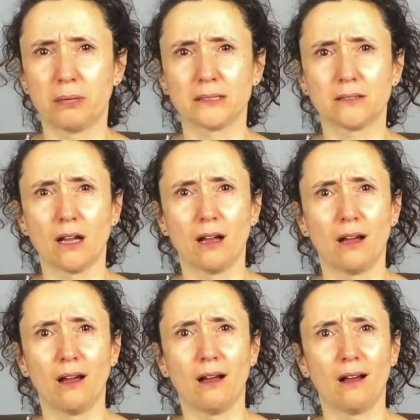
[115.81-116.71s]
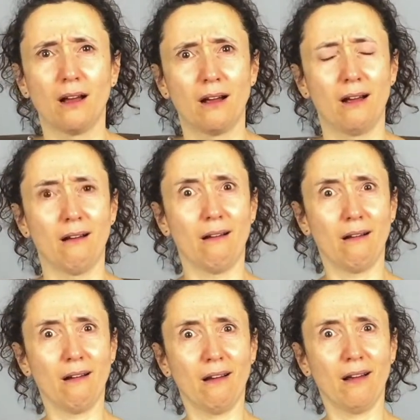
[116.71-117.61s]
and myself,
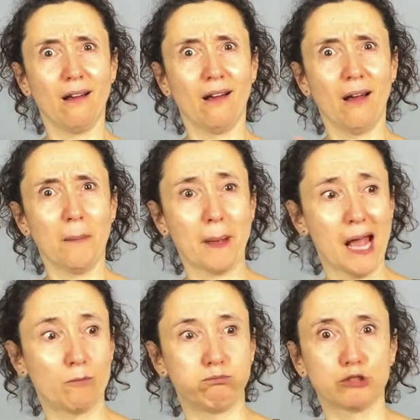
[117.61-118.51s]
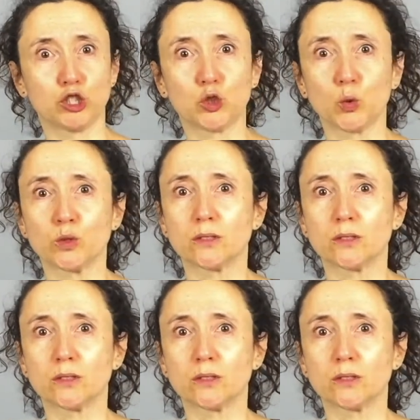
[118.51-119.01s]
my producer,